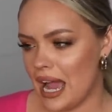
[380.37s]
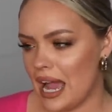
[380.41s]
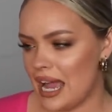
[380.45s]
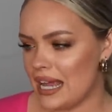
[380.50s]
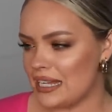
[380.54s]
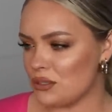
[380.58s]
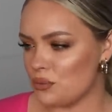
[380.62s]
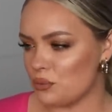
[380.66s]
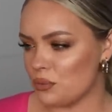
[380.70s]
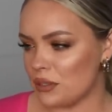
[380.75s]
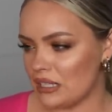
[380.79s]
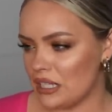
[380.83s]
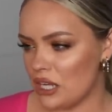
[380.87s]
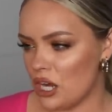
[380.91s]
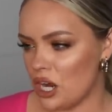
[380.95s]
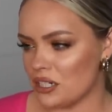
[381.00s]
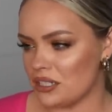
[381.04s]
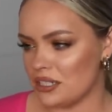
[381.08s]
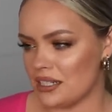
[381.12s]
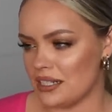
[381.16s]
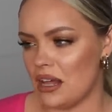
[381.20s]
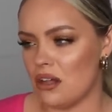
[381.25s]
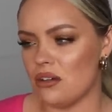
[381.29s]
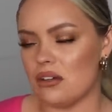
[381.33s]
It's really
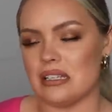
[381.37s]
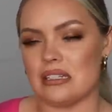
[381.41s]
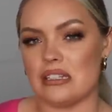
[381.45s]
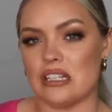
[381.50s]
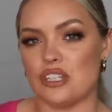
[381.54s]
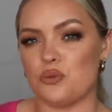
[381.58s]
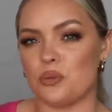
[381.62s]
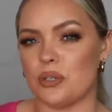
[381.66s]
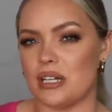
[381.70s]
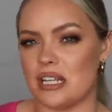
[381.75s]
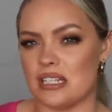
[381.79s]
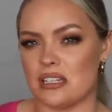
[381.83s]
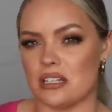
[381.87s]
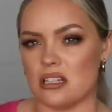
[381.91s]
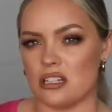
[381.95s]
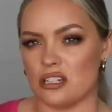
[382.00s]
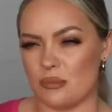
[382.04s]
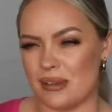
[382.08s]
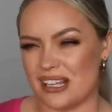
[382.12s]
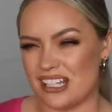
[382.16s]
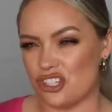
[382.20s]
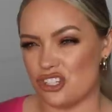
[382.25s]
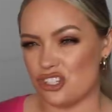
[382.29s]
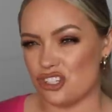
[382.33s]
hard to tell because this one is a little
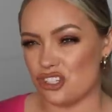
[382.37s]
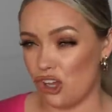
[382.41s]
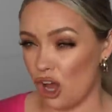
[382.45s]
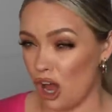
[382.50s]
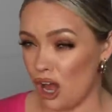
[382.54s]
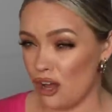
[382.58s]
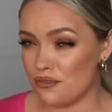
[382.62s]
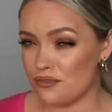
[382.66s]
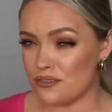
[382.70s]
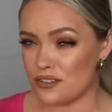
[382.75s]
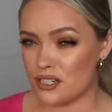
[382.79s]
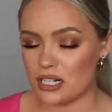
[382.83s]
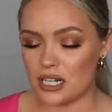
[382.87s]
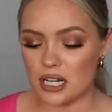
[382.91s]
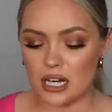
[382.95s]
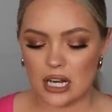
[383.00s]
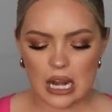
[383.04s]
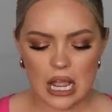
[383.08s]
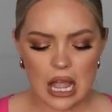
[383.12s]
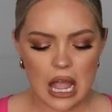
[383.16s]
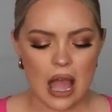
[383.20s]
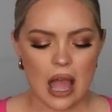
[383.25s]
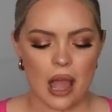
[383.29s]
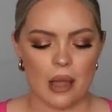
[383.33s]
bit softer.